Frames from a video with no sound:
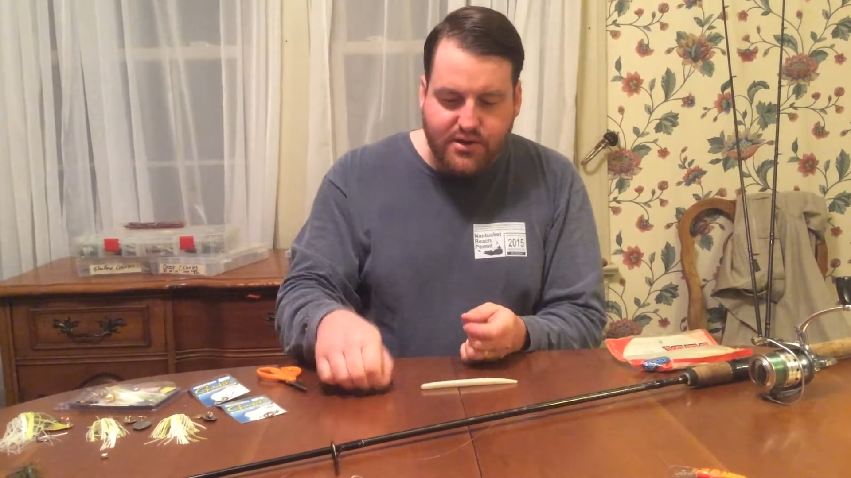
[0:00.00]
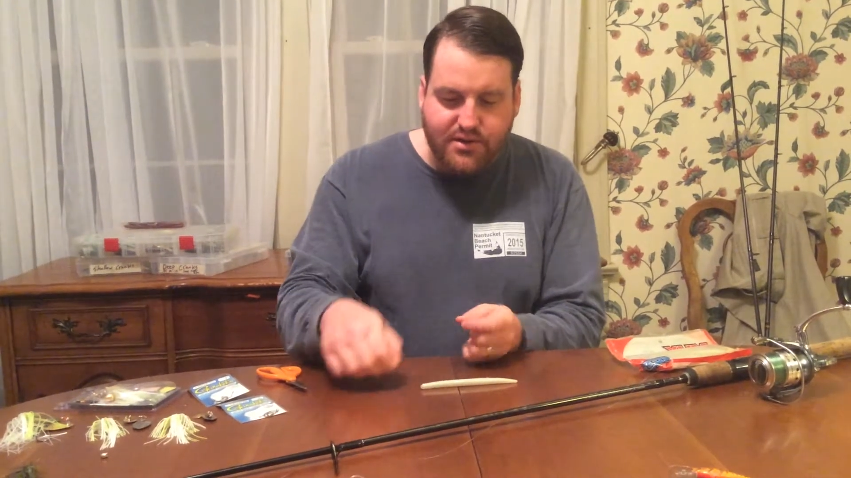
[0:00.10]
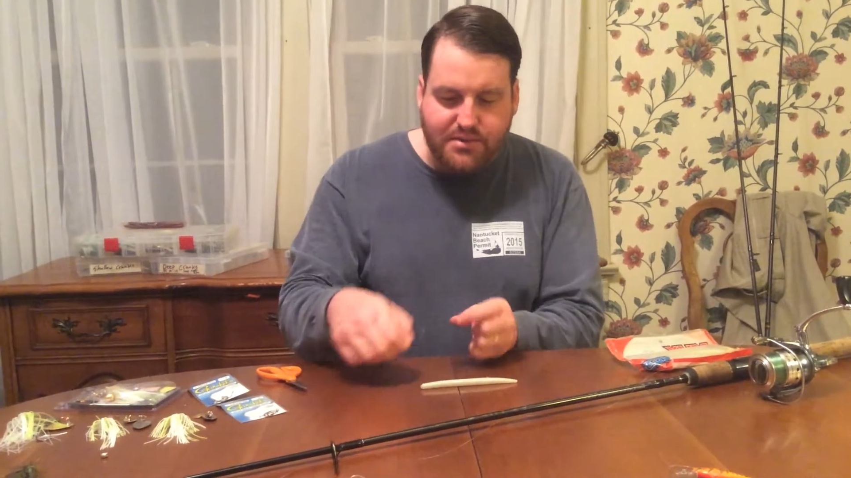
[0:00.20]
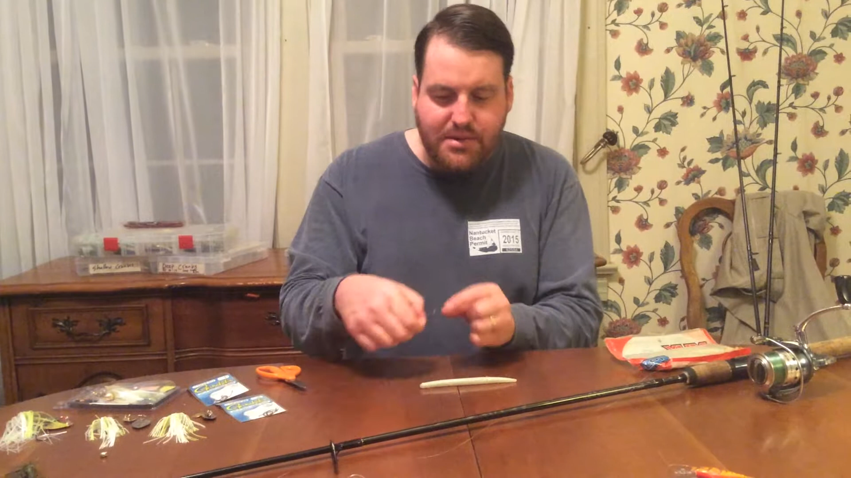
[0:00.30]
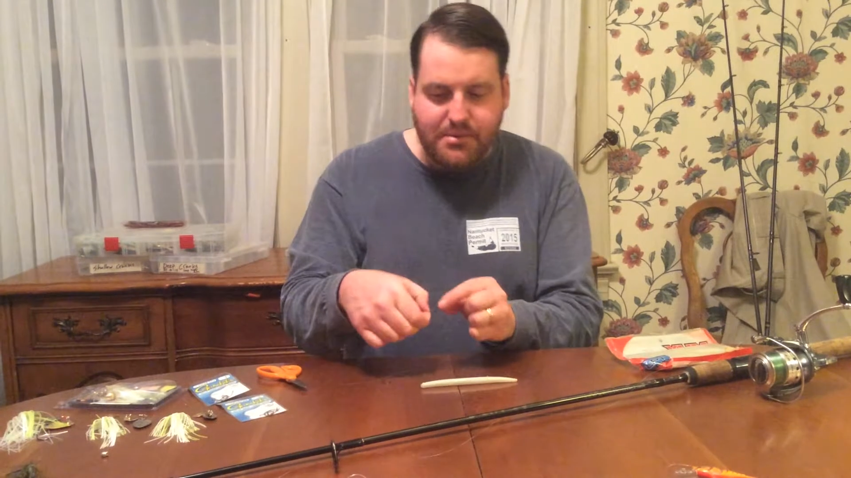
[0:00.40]

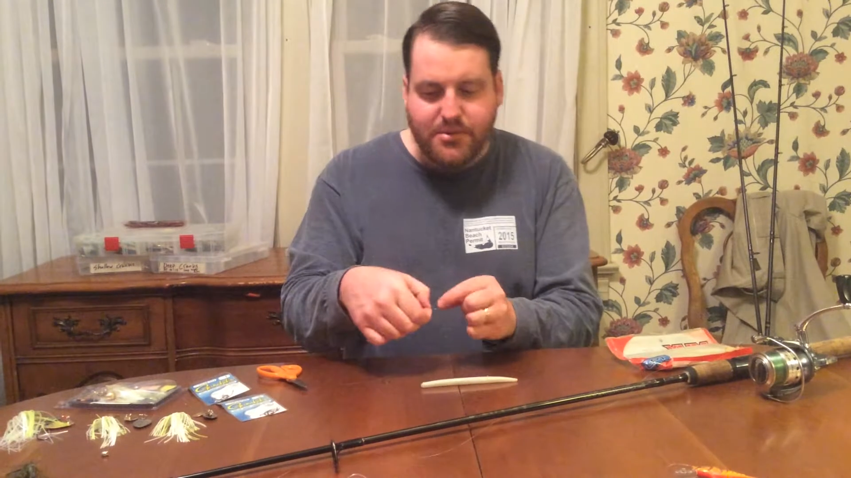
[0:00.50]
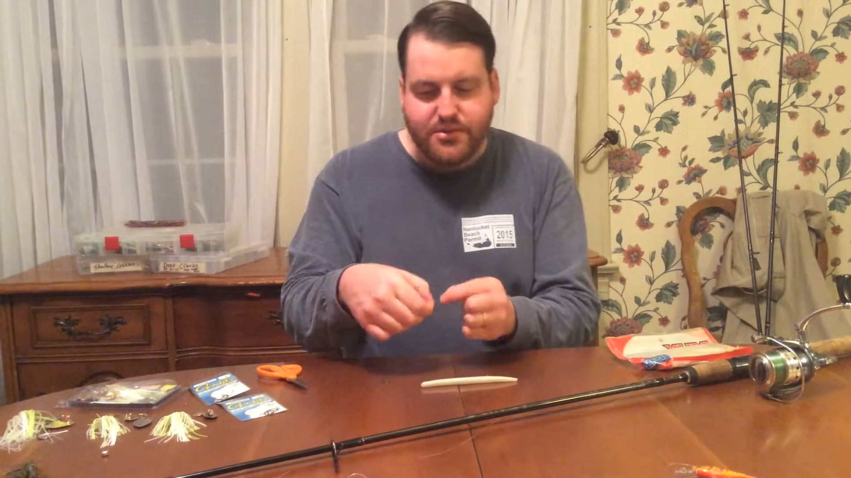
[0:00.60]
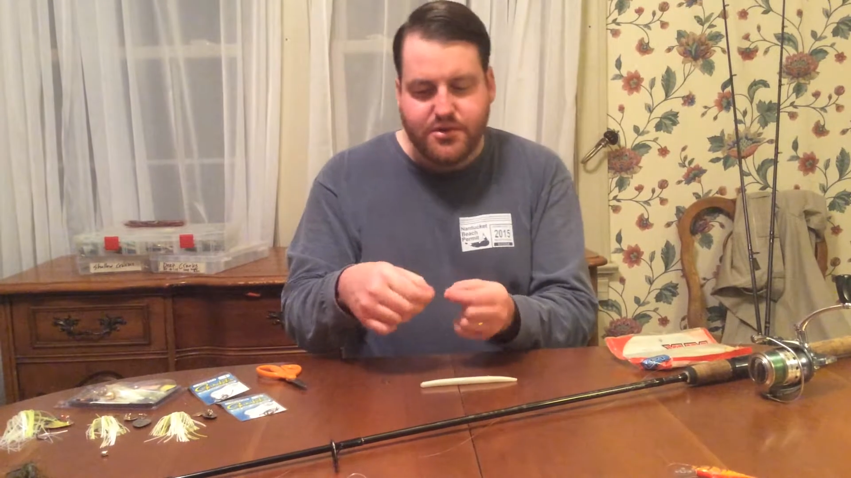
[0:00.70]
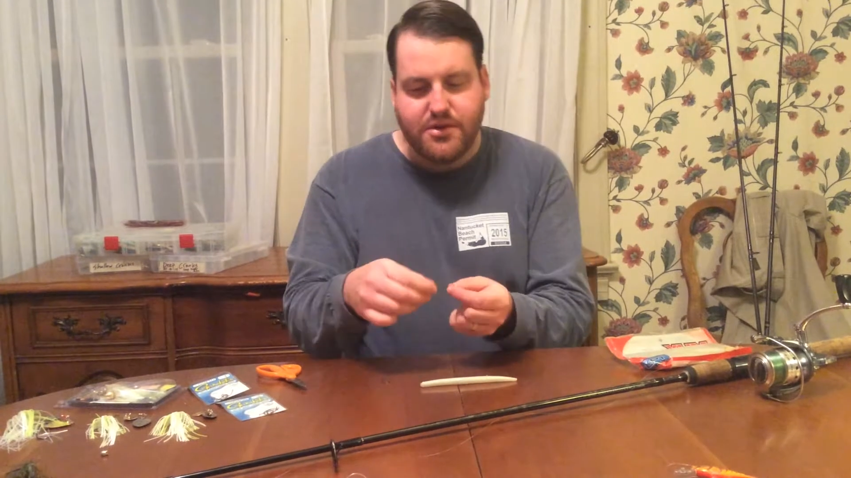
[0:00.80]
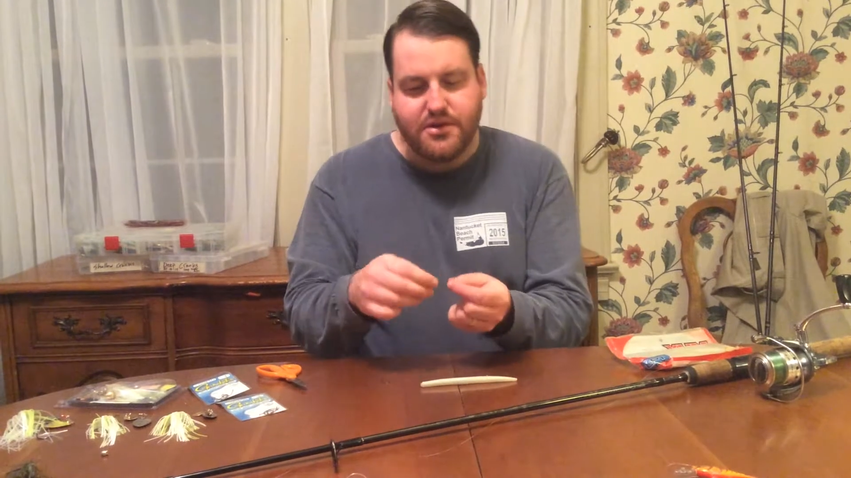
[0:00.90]
Some people will
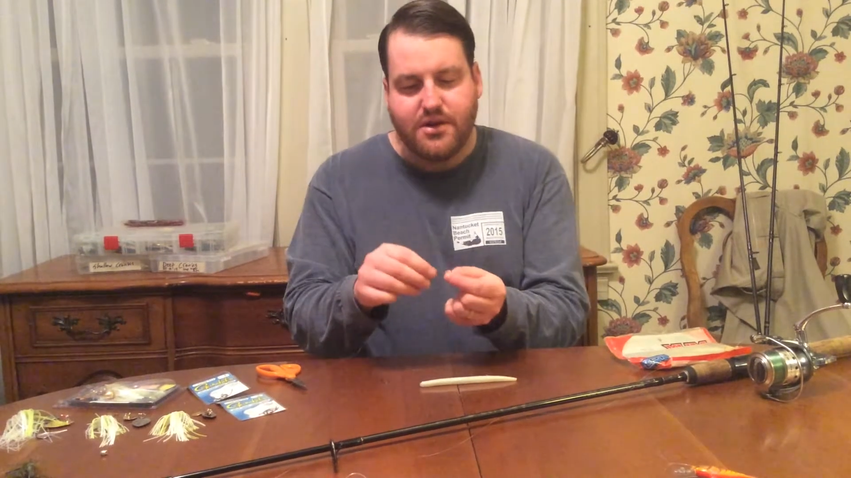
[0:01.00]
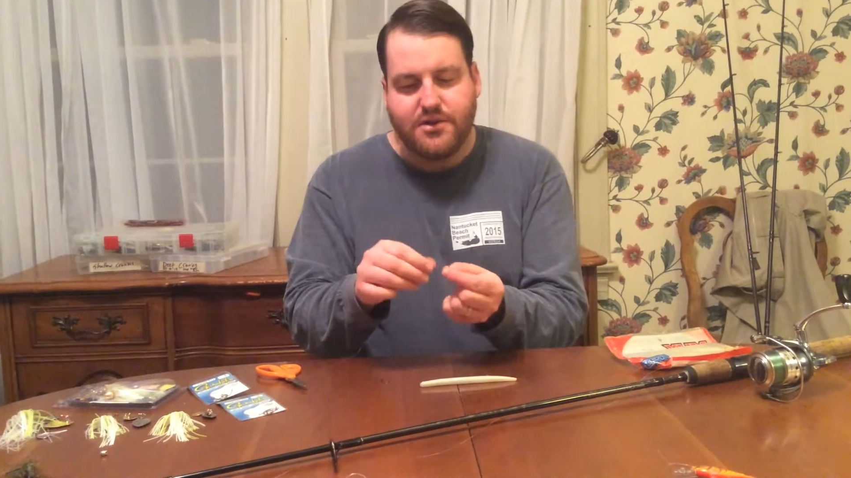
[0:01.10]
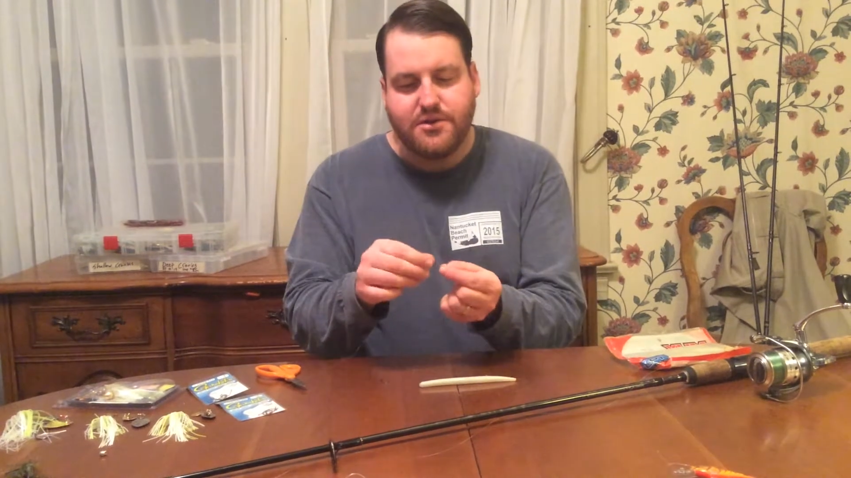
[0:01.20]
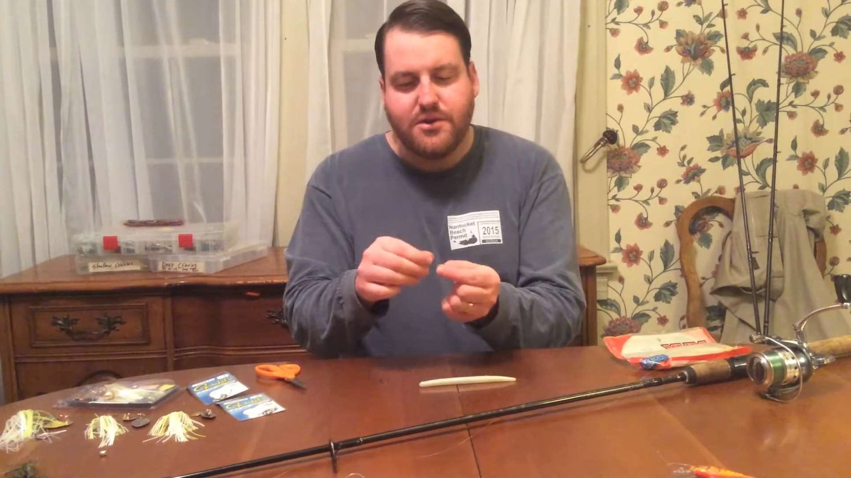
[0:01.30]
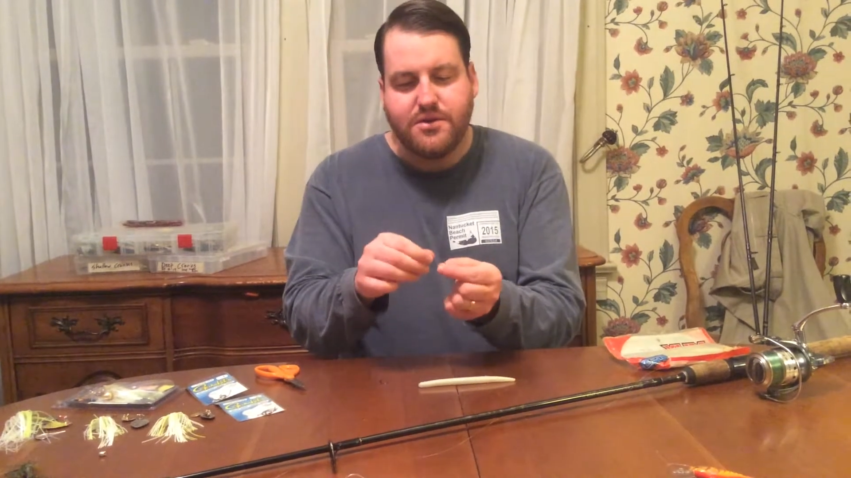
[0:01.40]
do this on a
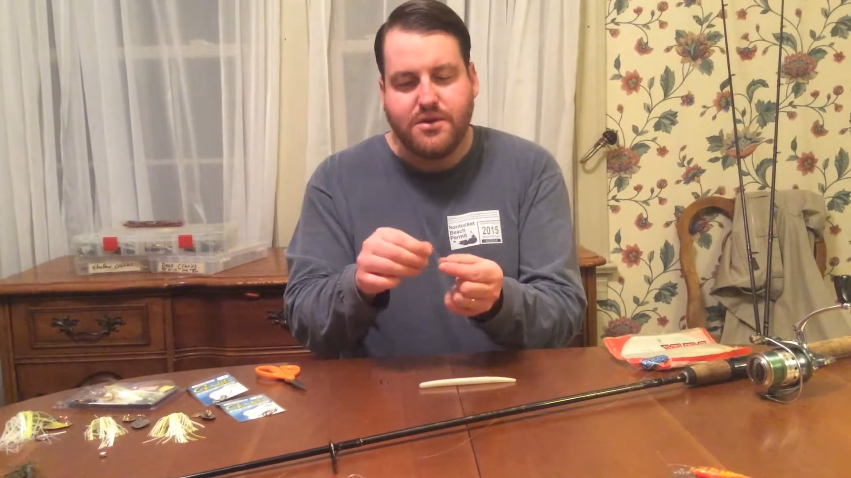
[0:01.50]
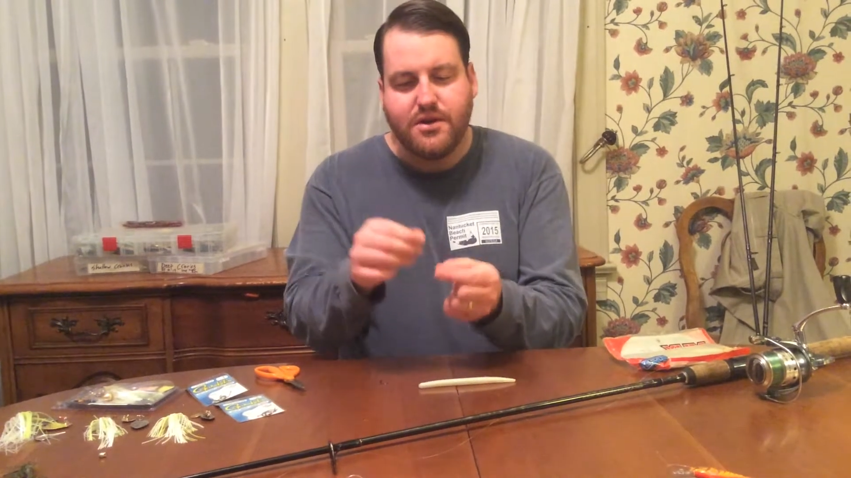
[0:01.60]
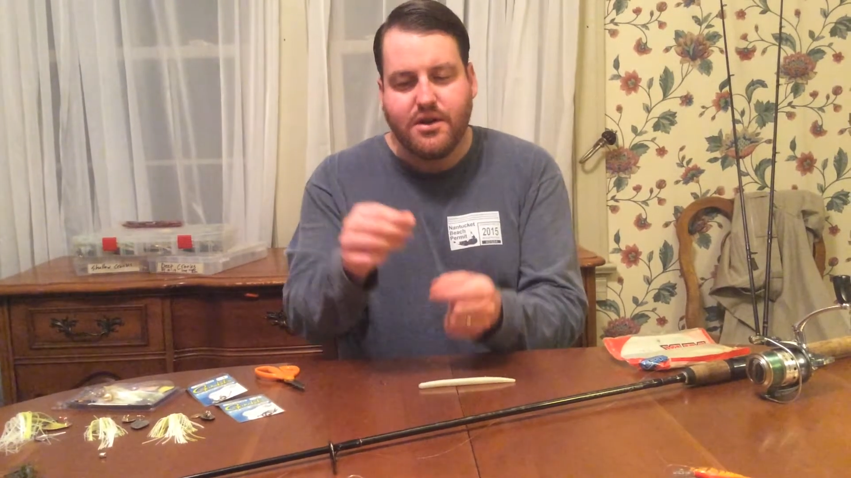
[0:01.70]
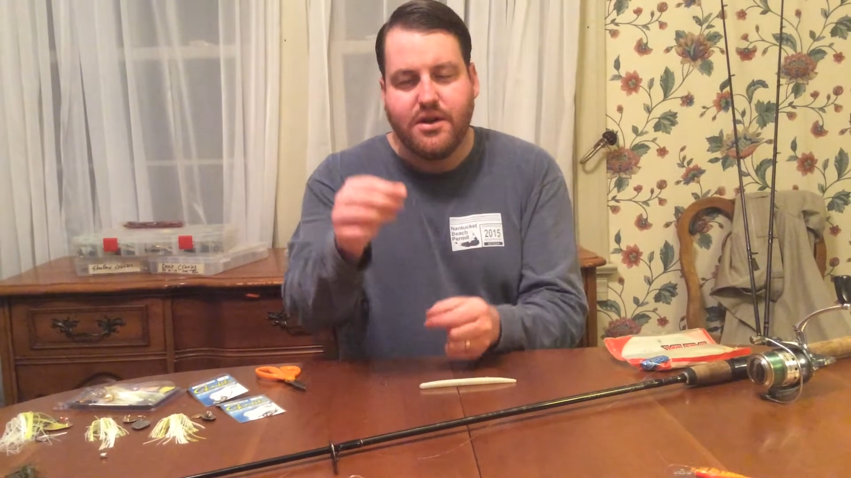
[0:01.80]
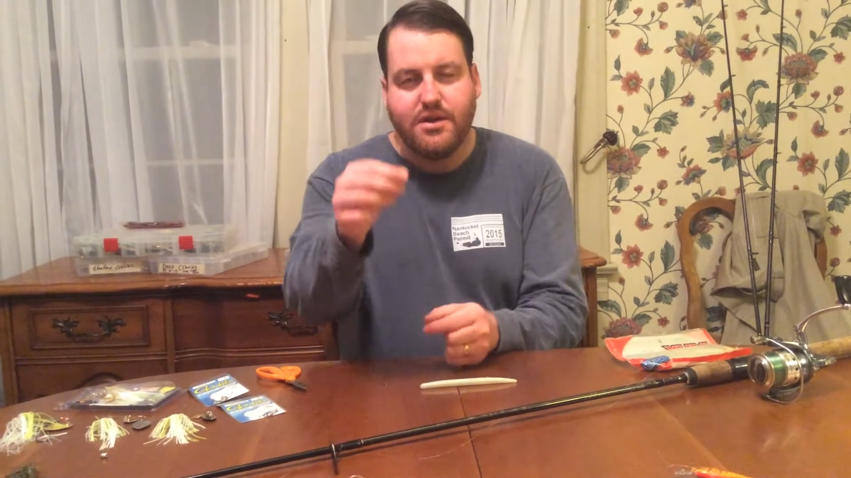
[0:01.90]
circle hook.